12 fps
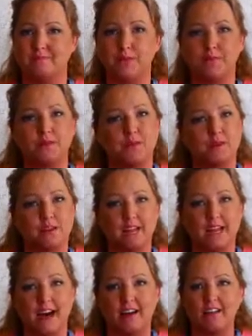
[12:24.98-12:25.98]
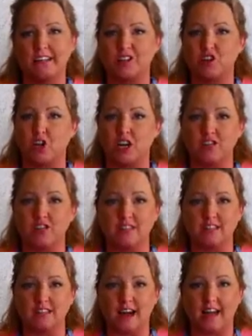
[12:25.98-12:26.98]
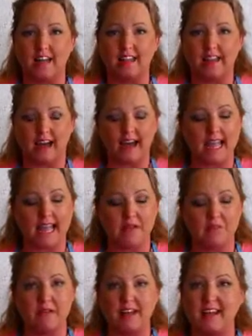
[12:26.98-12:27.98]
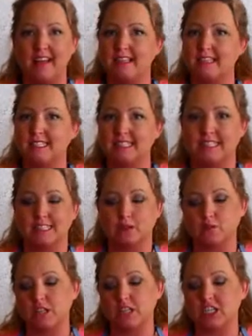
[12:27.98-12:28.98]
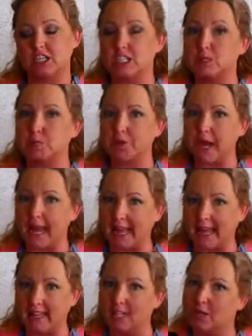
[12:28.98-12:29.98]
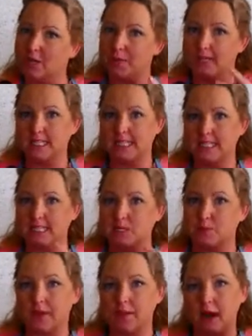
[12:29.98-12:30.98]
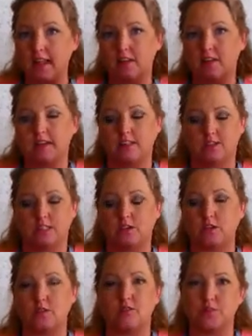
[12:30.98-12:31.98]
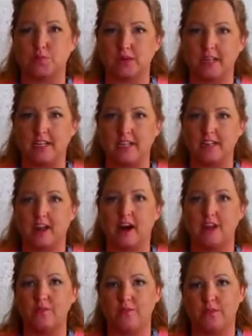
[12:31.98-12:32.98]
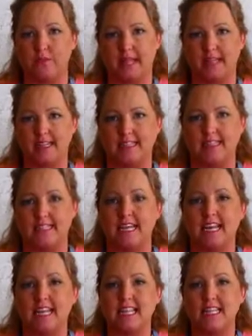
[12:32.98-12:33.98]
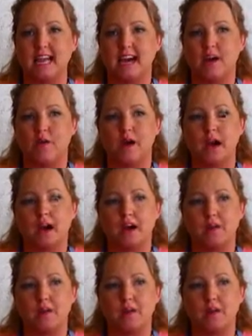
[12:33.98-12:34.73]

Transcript: people who are out in the gardens a lot, like I am, this is a really good spray. You can put it in a spray bottle and just go and spray all of your plants. Now,